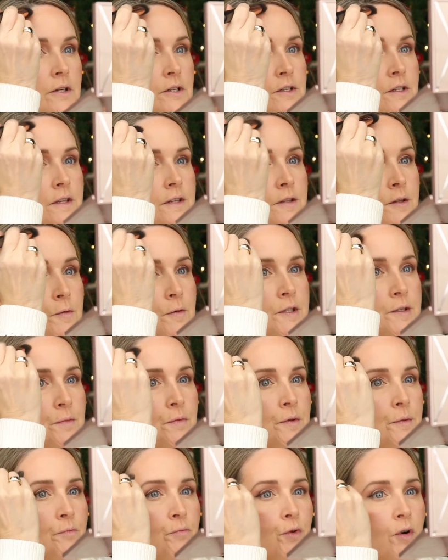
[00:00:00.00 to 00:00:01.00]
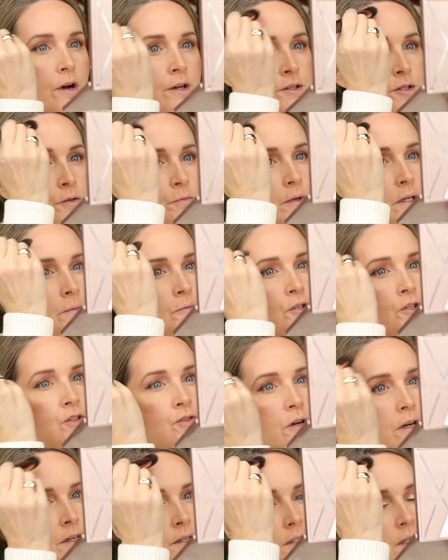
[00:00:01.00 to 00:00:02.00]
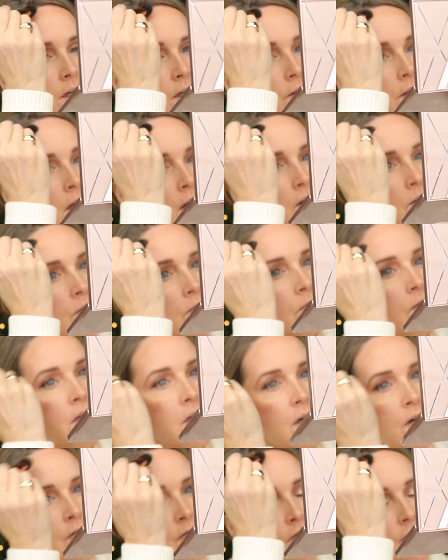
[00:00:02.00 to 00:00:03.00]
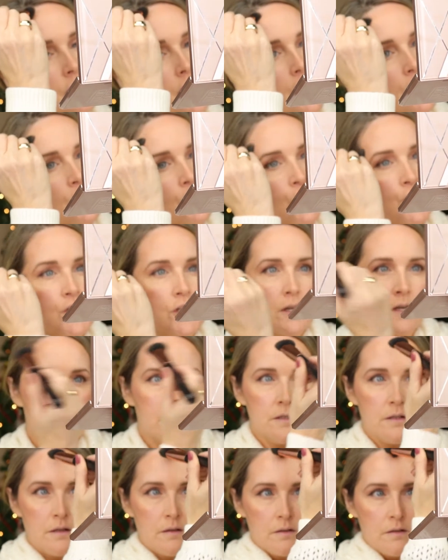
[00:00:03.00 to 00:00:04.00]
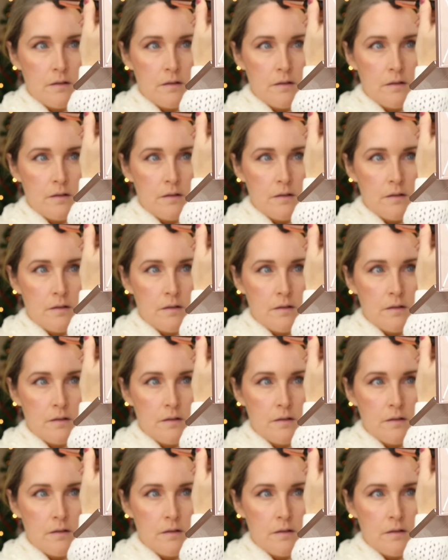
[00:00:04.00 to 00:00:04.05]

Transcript: did this with bronzer, but I'm just trying to take that flatter shade